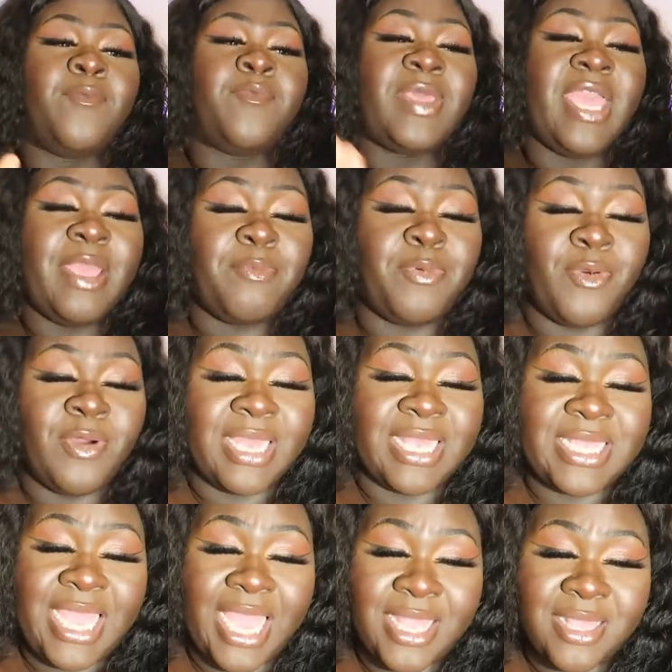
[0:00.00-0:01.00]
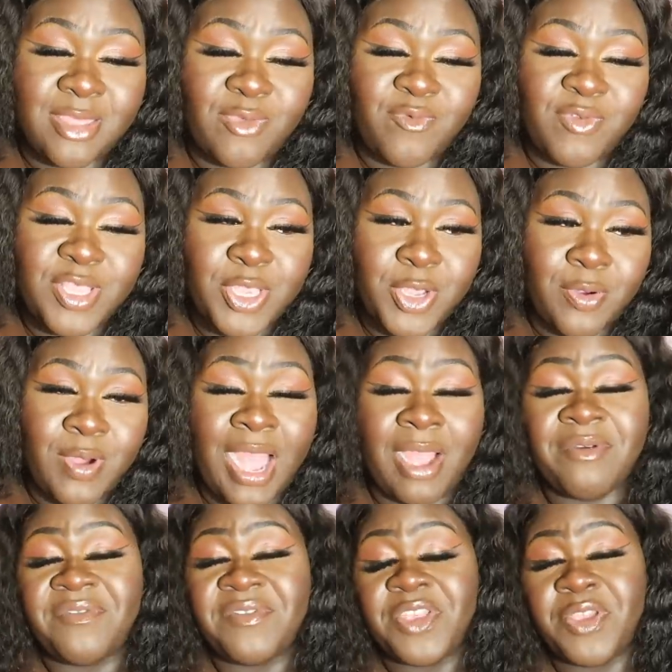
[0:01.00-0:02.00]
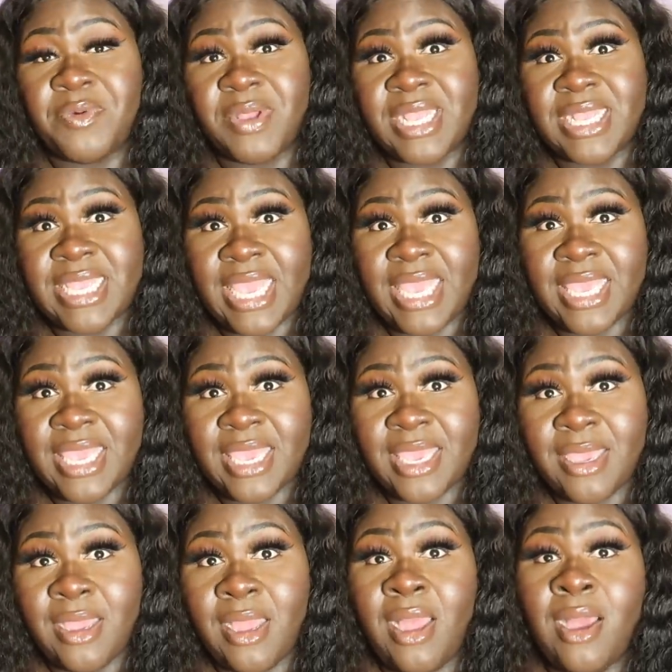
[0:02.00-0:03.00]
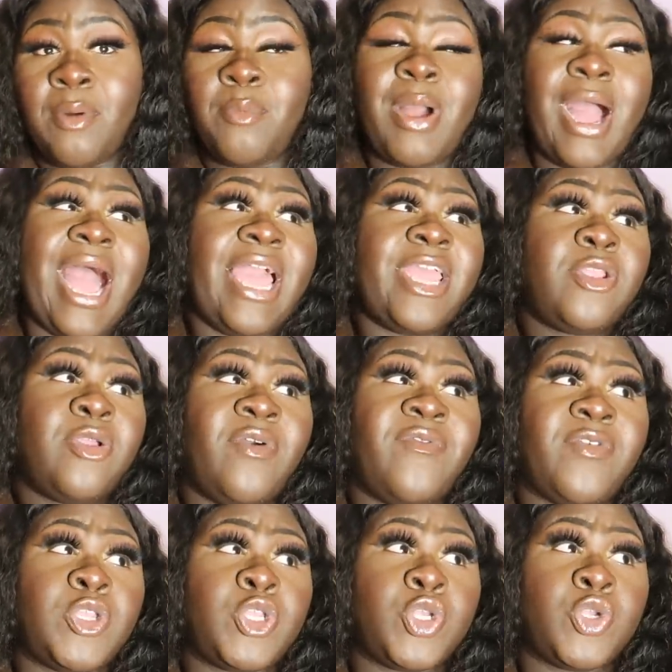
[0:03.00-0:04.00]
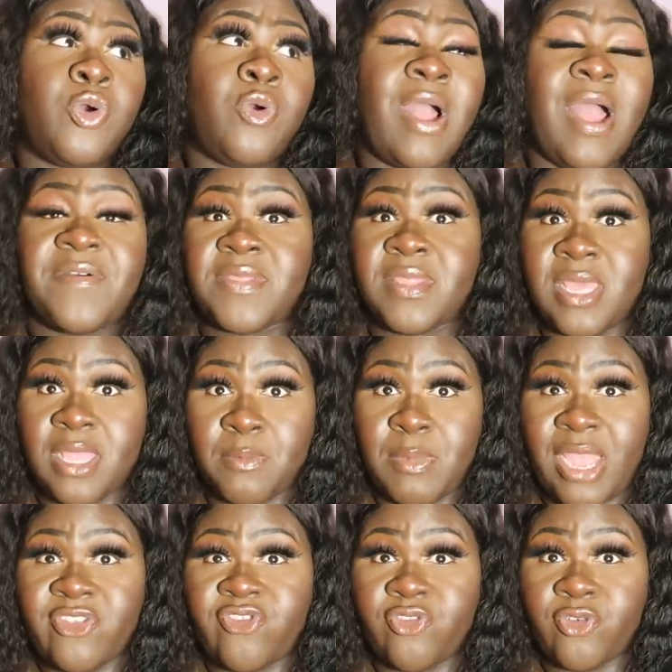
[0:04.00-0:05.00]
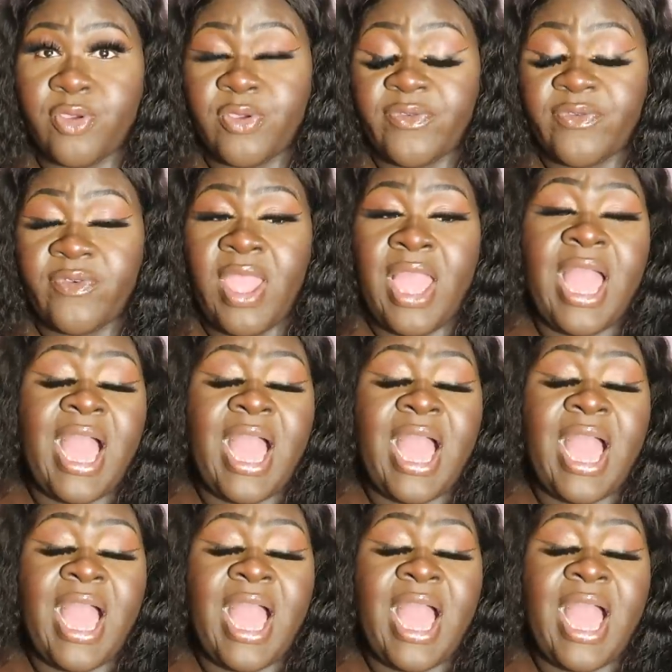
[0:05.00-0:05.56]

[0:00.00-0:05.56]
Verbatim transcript: People can take this video however you want to take it, but I know for sure I've said my truth.